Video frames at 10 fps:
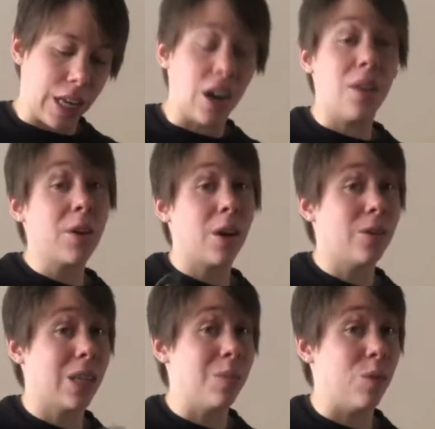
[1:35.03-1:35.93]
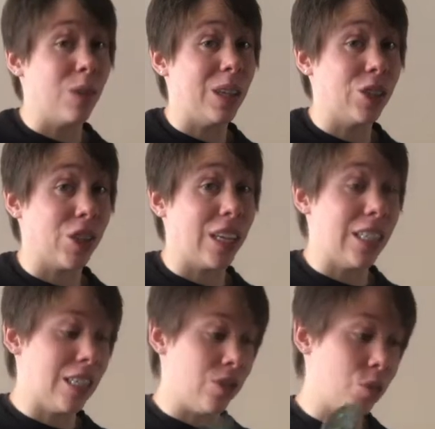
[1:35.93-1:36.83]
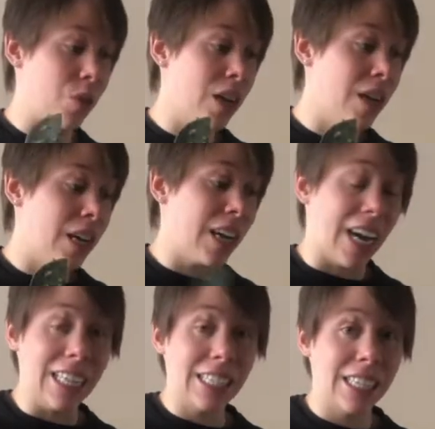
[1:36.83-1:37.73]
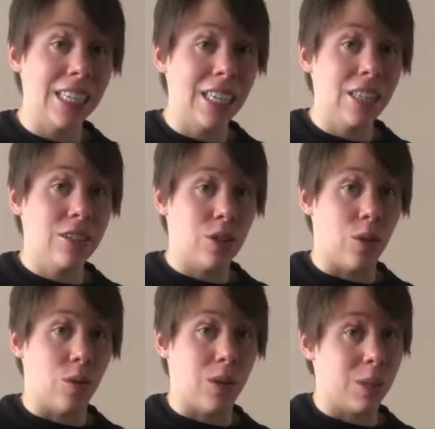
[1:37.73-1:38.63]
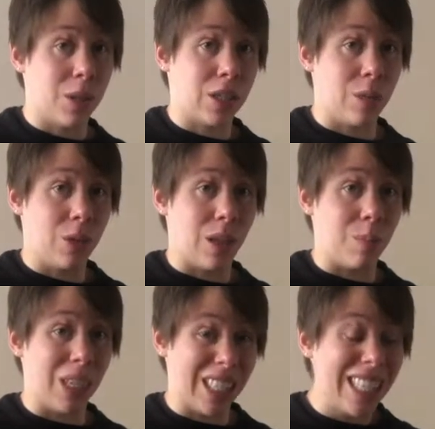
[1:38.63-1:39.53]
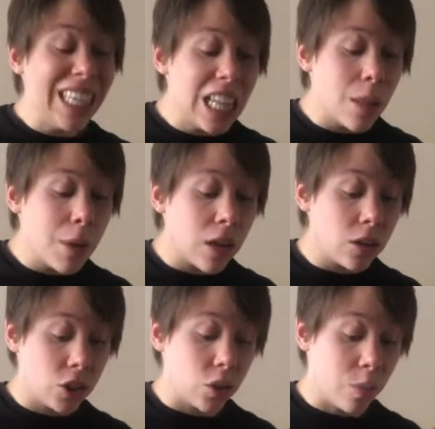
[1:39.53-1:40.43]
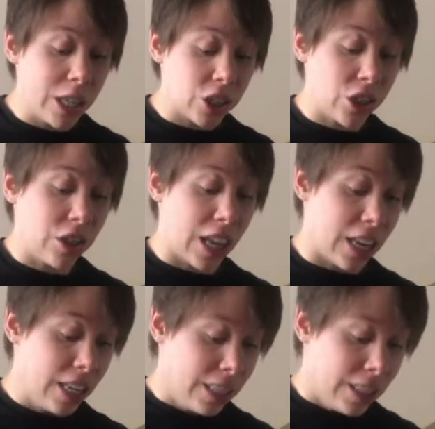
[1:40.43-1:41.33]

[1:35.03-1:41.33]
And avocados can be really tricky to cut, so especially with the big seed in the middle. So make sure that